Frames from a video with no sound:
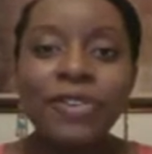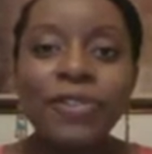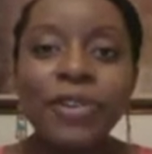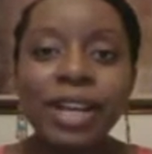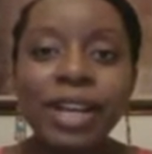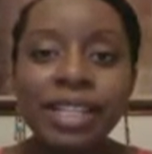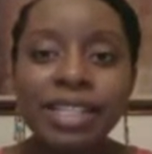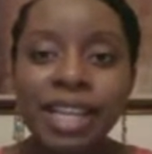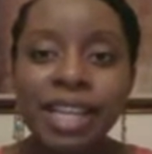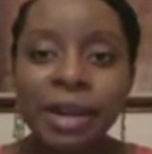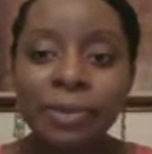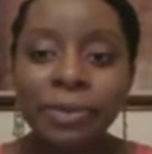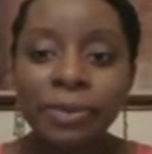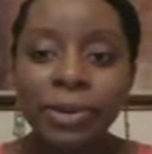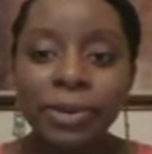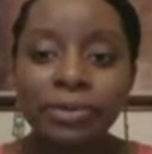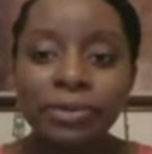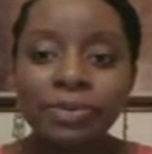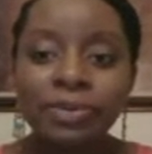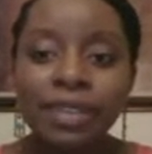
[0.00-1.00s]
For
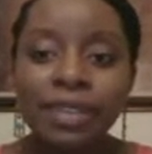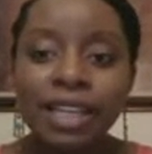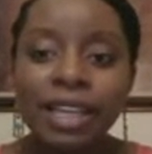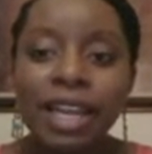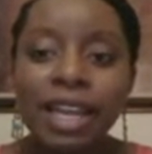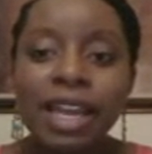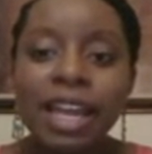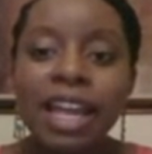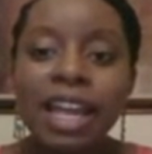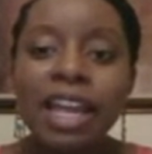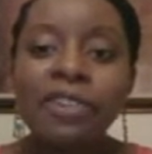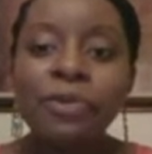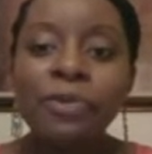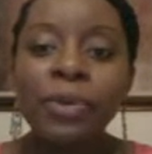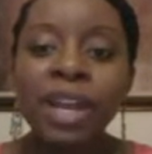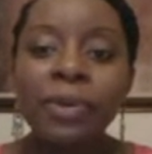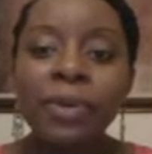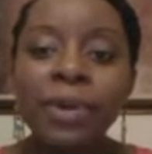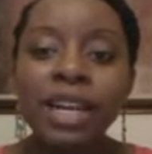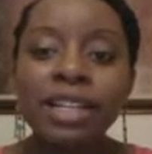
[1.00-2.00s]
example, if
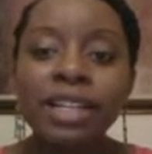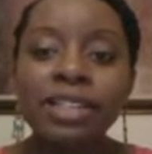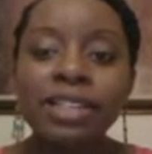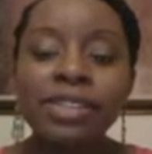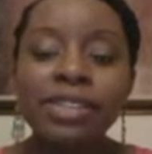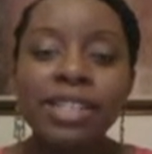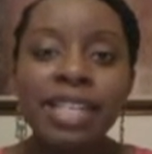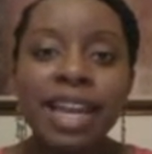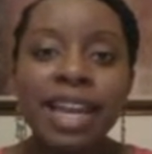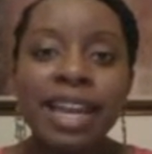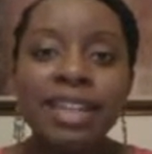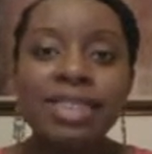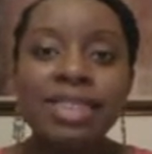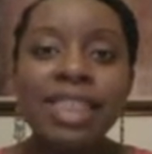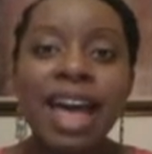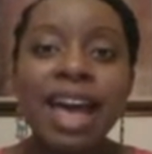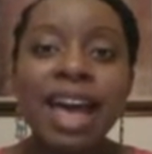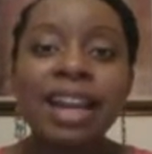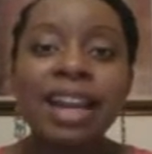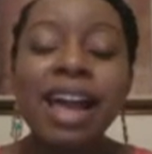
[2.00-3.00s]
we wanted to say
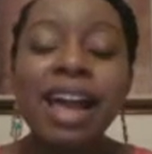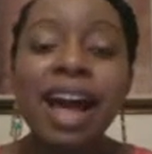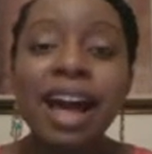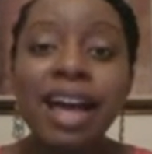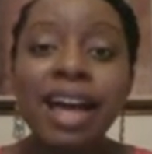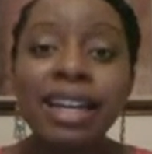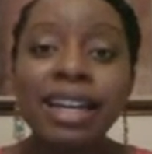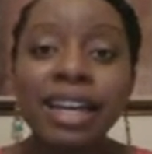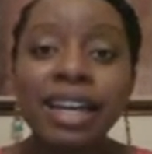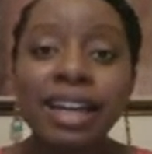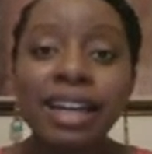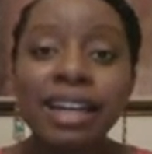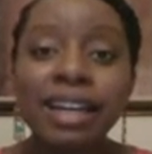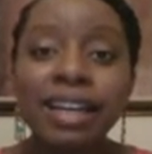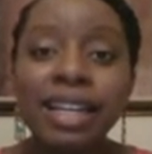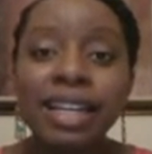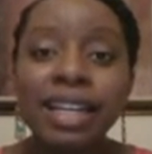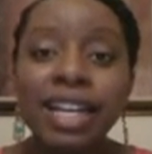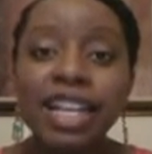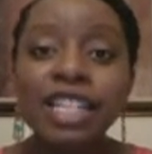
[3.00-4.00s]
that Ana
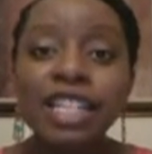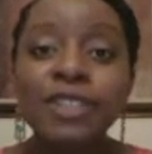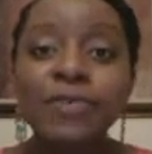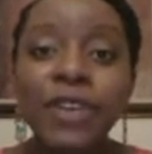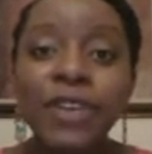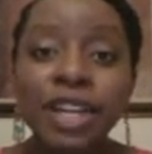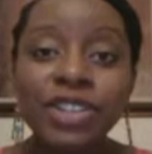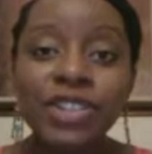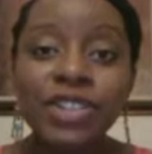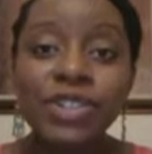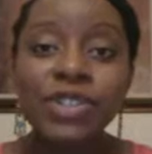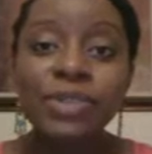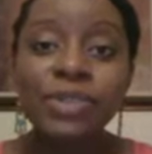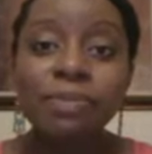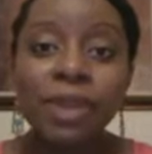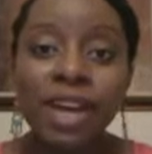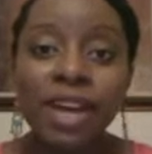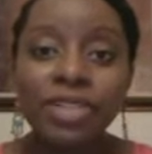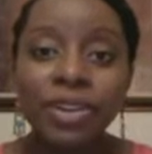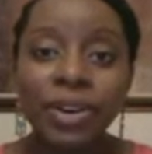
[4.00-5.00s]
is Victor's
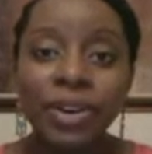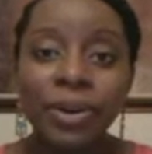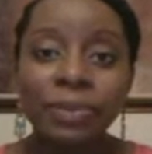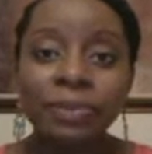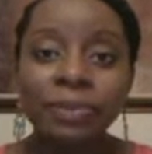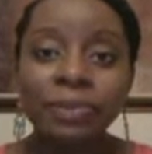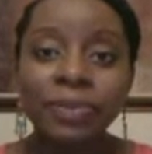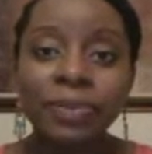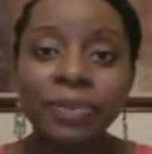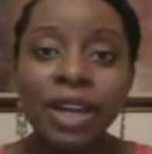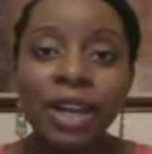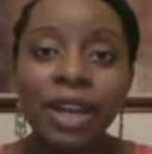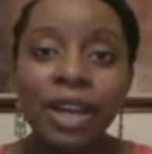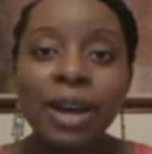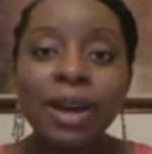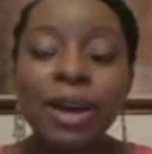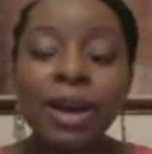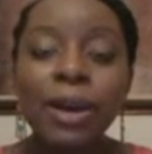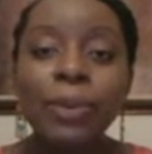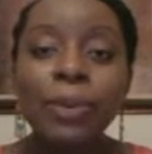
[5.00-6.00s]
mother,
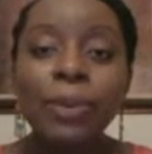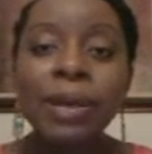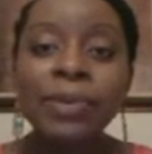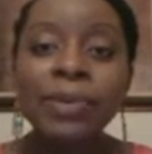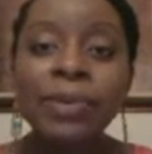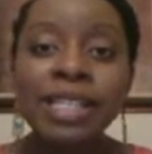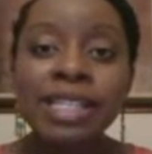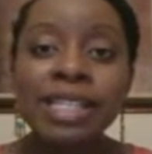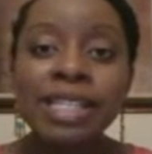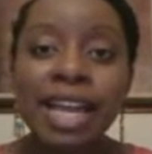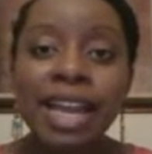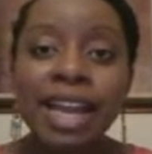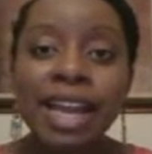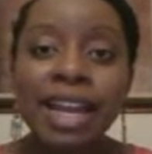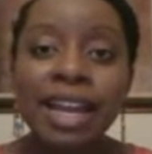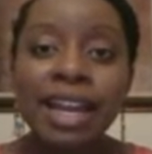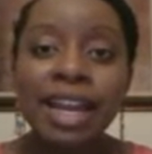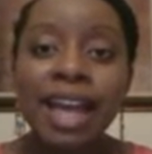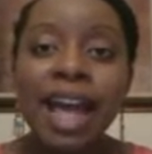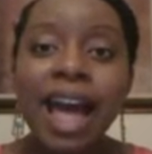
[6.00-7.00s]
we will
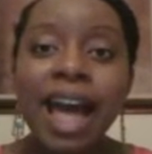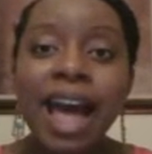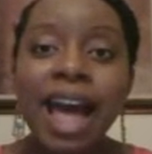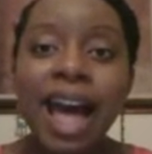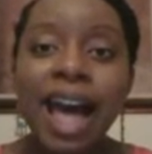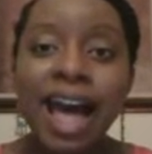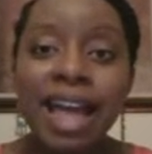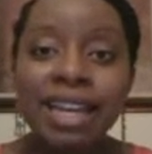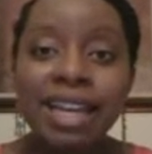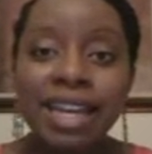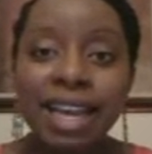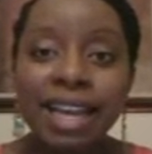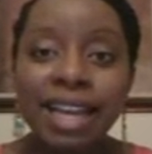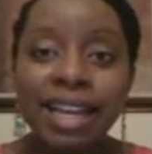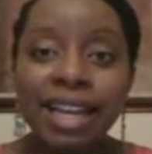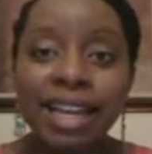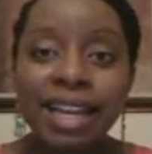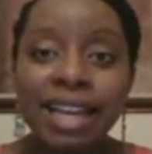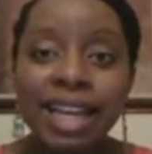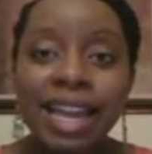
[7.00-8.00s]
say
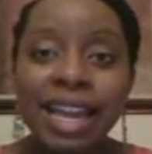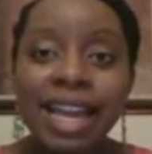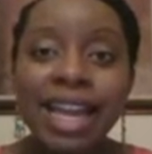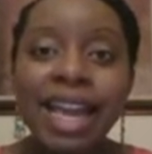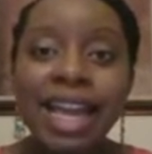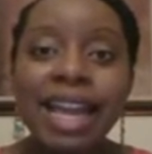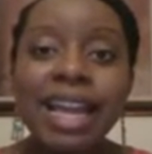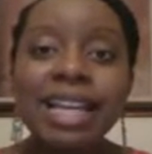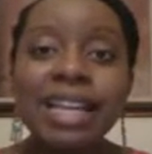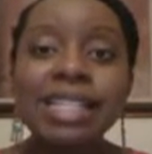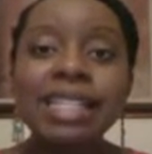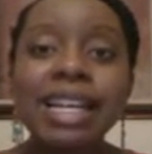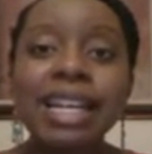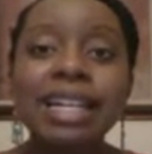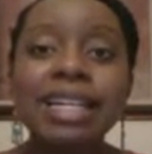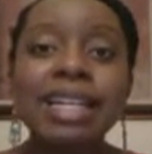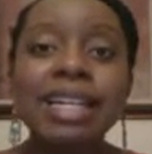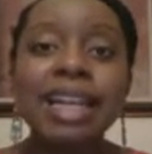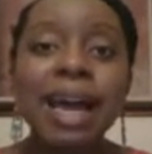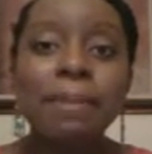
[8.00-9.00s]
Ana es
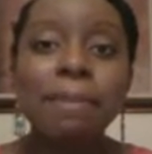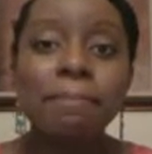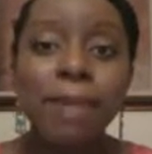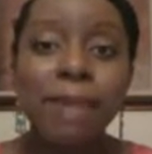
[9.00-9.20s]
la